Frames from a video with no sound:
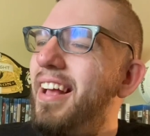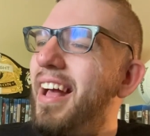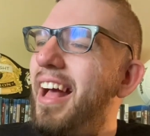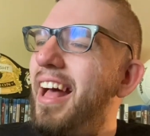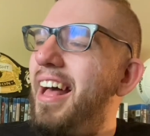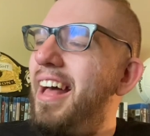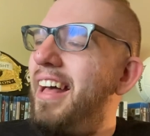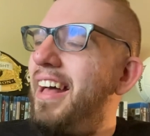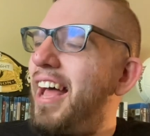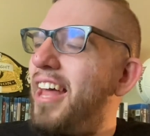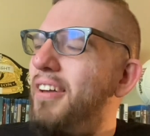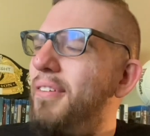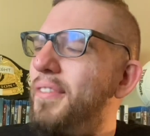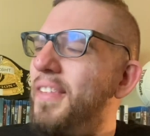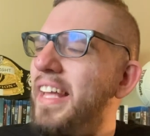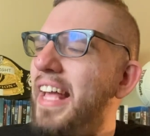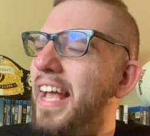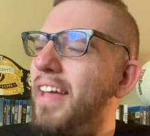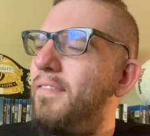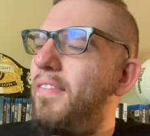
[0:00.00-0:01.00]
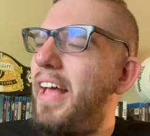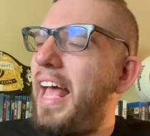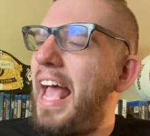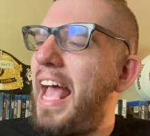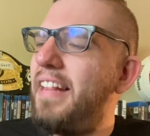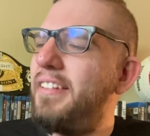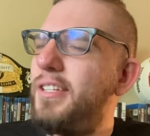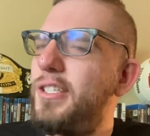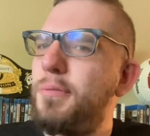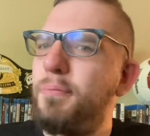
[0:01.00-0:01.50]
uh, I don't think I've
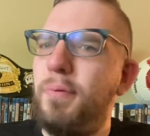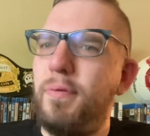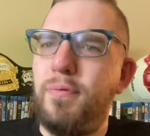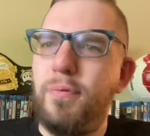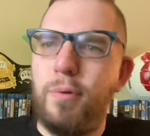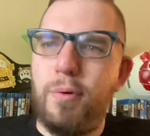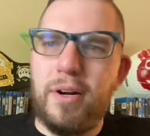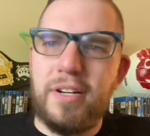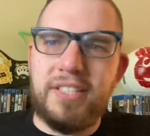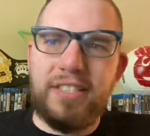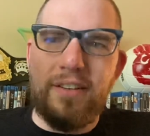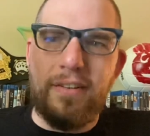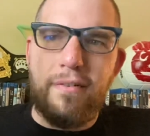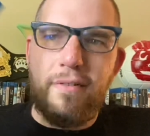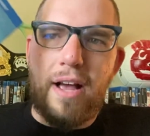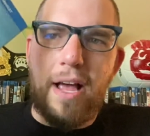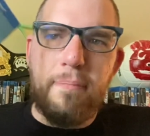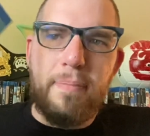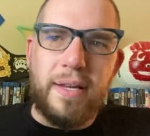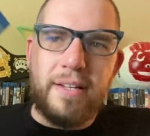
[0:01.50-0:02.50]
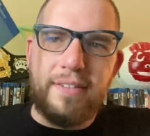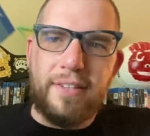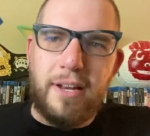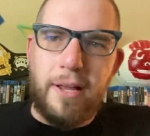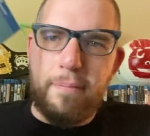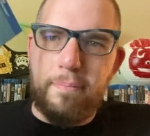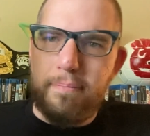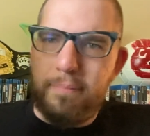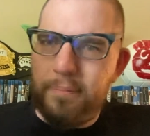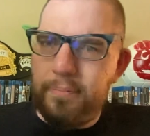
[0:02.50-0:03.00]
had this before, so I picked it
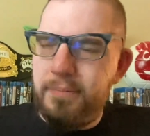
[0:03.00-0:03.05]
up.